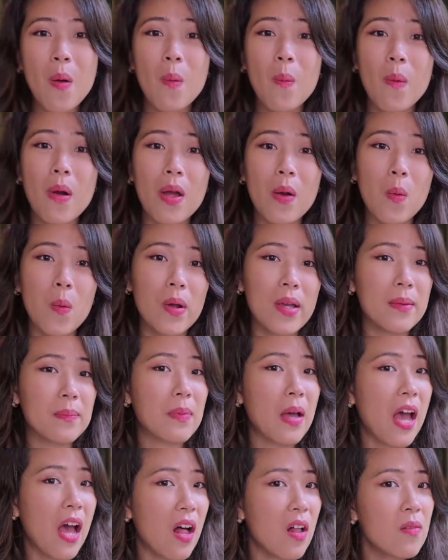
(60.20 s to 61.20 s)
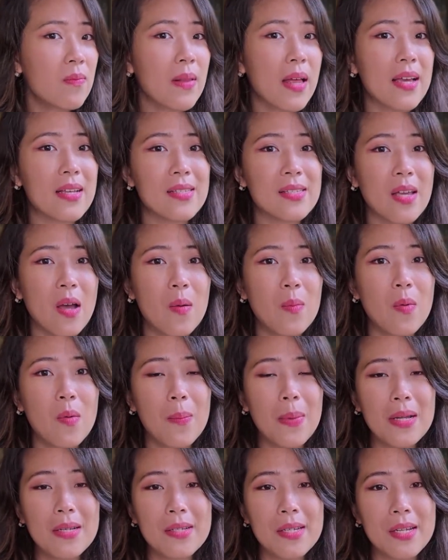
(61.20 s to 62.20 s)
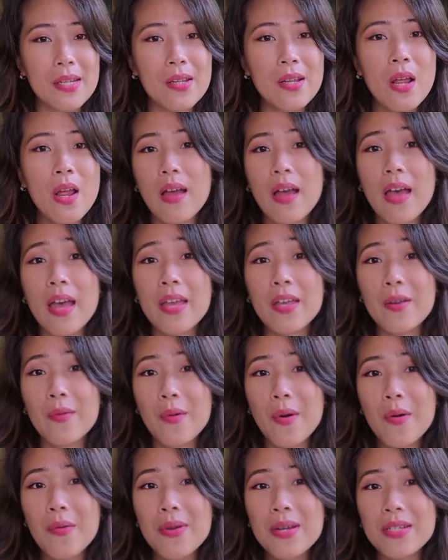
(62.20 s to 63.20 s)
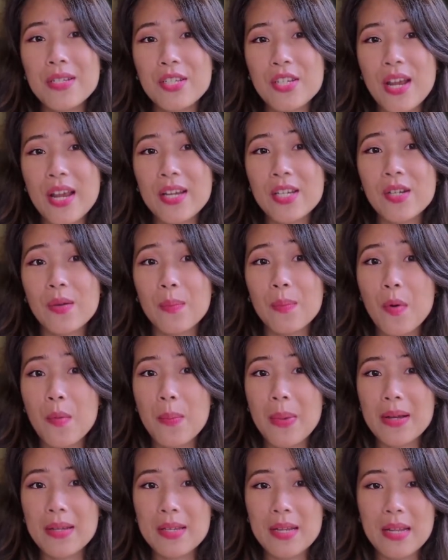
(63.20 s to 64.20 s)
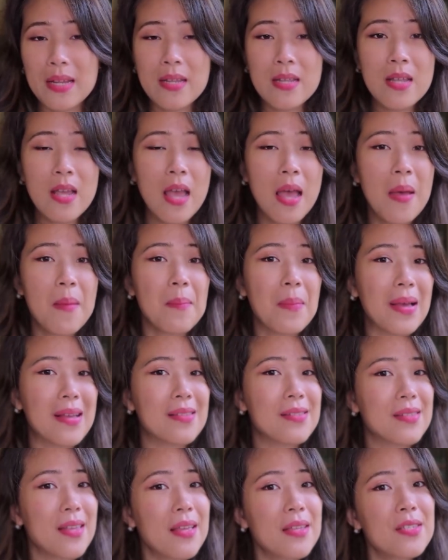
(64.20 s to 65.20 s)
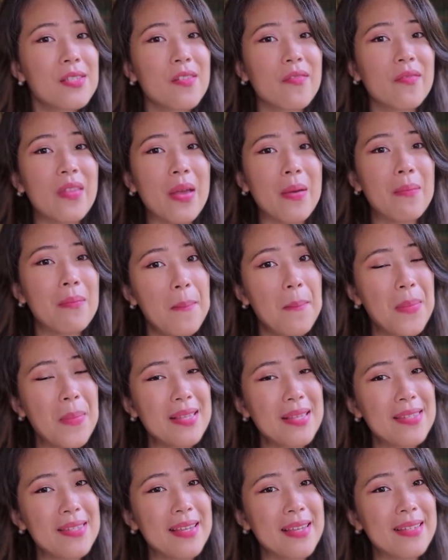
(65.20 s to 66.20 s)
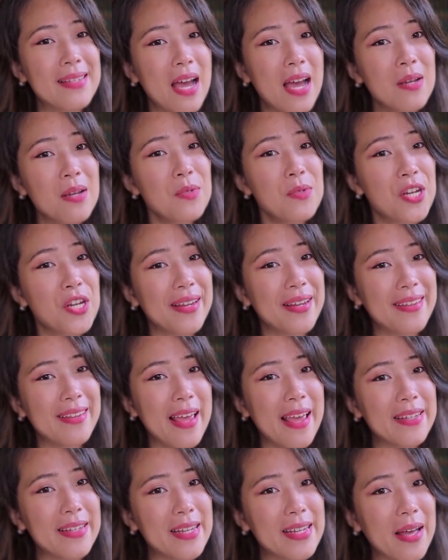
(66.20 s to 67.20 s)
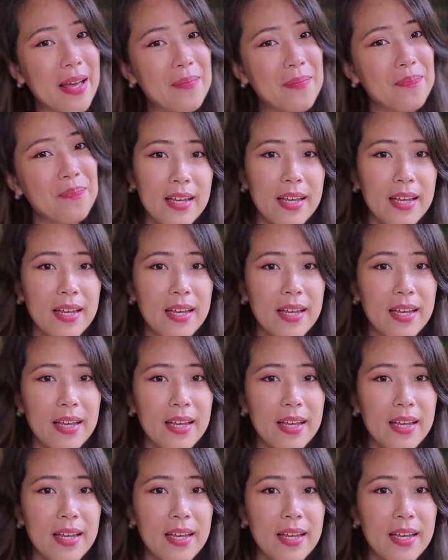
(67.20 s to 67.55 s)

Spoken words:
where we help Excel property, a growing change of property, make sense of their messy timesheet data.